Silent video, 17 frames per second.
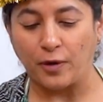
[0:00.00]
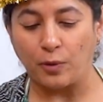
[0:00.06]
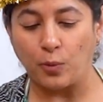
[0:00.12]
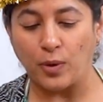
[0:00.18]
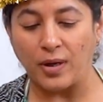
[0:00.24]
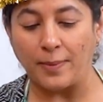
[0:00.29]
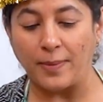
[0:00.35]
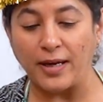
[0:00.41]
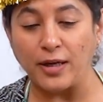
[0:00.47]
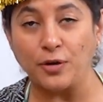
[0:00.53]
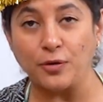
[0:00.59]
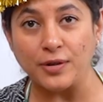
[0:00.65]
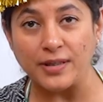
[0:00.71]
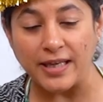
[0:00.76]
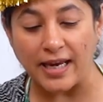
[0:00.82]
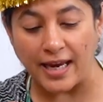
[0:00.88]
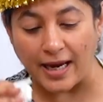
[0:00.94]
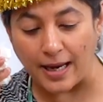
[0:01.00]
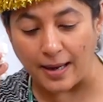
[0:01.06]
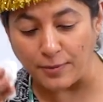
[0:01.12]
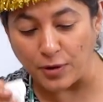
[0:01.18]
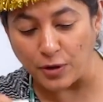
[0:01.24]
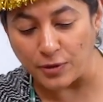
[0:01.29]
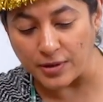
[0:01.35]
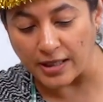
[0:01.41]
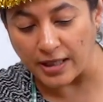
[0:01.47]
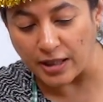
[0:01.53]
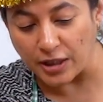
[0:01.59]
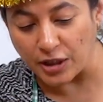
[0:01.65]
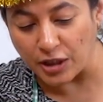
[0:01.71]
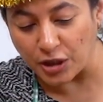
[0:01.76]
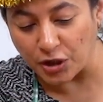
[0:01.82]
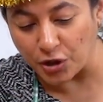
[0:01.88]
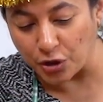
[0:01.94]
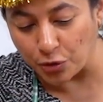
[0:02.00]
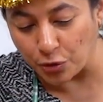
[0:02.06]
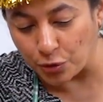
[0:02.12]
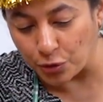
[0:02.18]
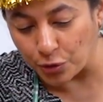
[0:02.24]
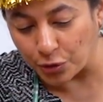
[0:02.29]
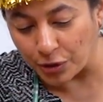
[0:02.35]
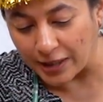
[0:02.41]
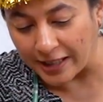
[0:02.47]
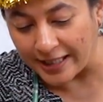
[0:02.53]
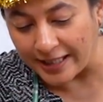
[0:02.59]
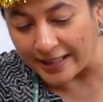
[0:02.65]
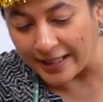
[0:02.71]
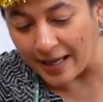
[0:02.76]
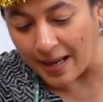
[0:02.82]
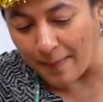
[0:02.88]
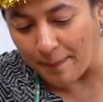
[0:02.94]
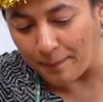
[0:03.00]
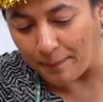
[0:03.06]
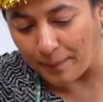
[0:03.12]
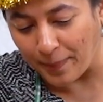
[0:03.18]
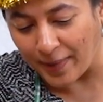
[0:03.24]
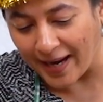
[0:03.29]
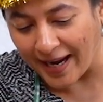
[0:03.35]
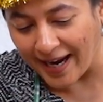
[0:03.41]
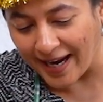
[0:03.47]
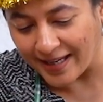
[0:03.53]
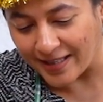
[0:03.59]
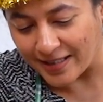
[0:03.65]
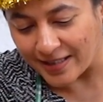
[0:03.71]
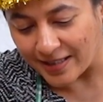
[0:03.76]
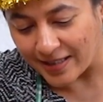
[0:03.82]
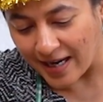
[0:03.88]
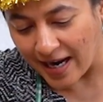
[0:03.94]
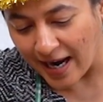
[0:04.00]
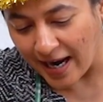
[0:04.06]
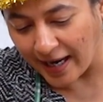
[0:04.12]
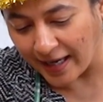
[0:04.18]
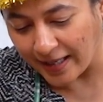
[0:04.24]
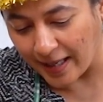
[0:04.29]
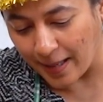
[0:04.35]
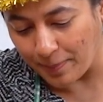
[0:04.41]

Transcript: What am I using? I'm using a tissue to clean the plate, right?